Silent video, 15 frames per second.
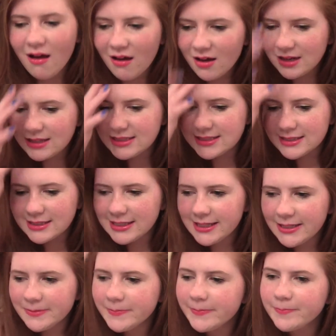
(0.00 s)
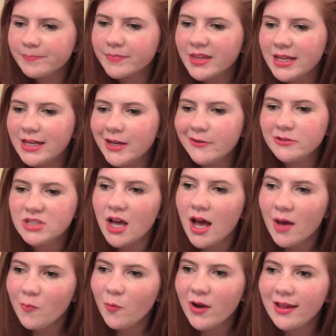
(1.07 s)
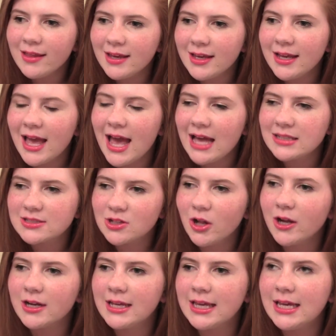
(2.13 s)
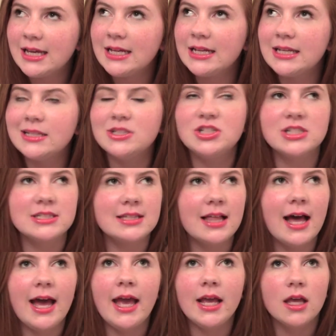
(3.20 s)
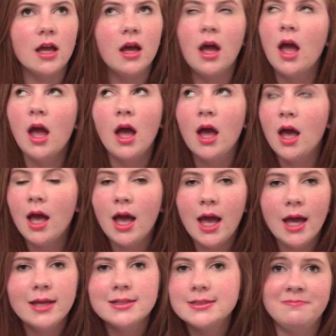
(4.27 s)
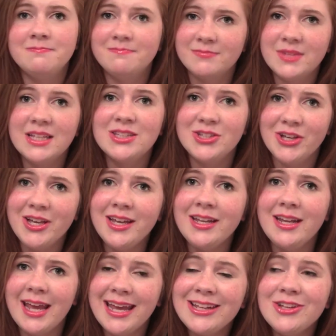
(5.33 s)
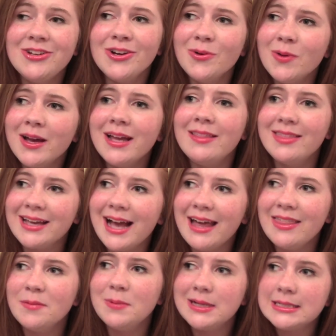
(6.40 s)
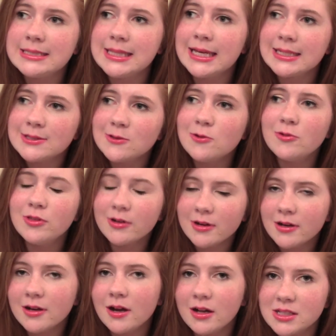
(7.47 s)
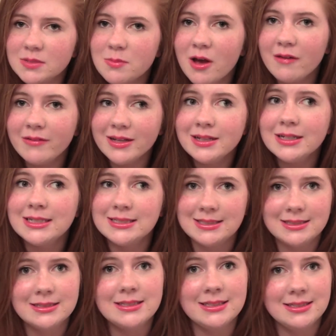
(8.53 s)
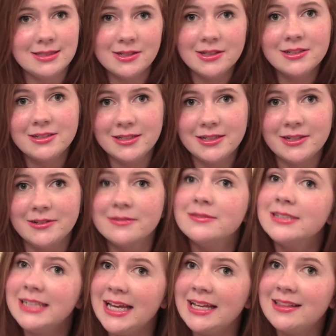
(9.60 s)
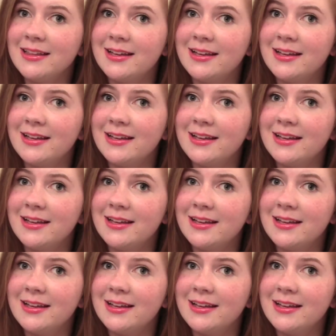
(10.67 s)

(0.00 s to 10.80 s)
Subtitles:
honestly, you know, Tom Welling as Clark Kent is just like, it's good. And you know what? The guy that plays Lex Luthor on Smallville is good too. He's